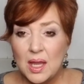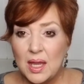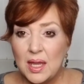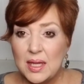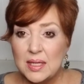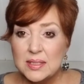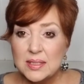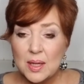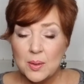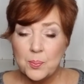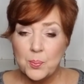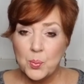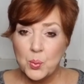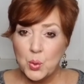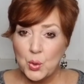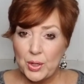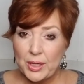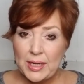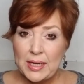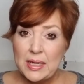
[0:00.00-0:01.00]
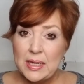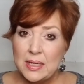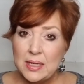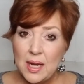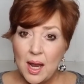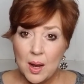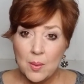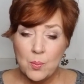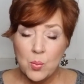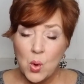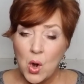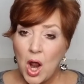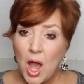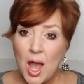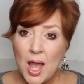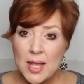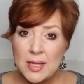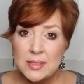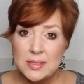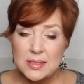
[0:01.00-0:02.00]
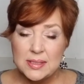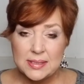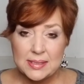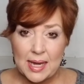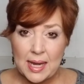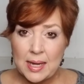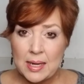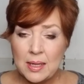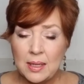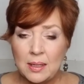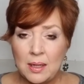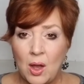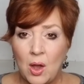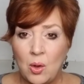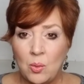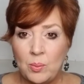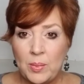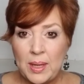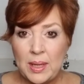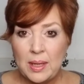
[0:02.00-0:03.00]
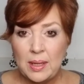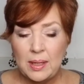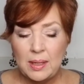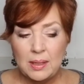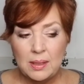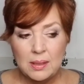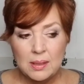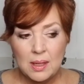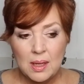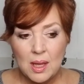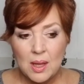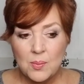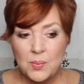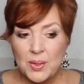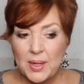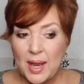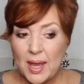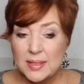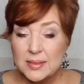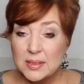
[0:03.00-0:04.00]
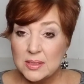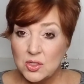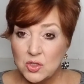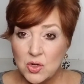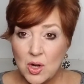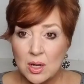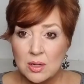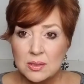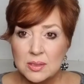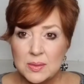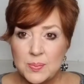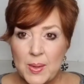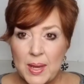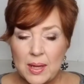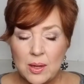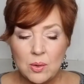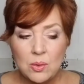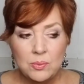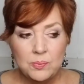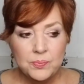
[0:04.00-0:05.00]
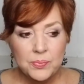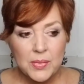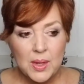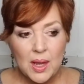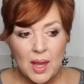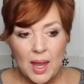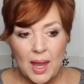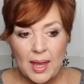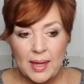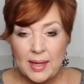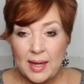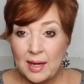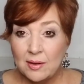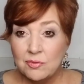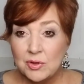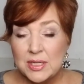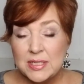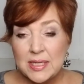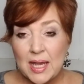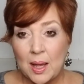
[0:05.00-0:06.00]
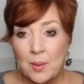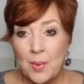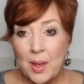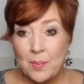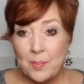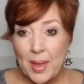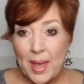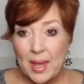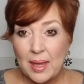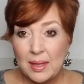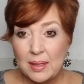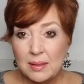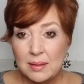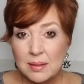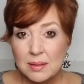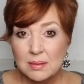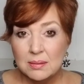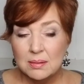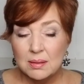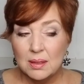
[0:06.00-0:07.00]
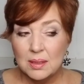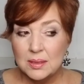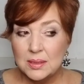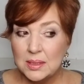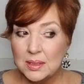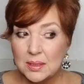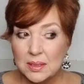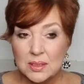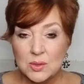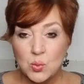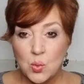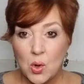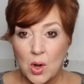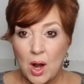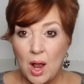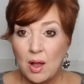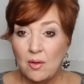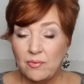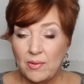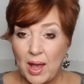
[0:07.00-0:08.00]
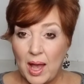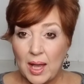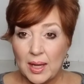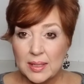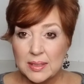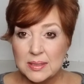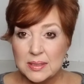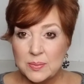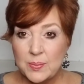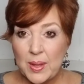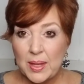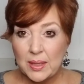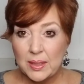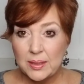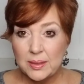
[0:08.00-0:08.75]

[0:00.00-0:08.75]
It's a pretty bronze tan on me, but it has a strong smell, and every time I bathe until it's wore off, I can smell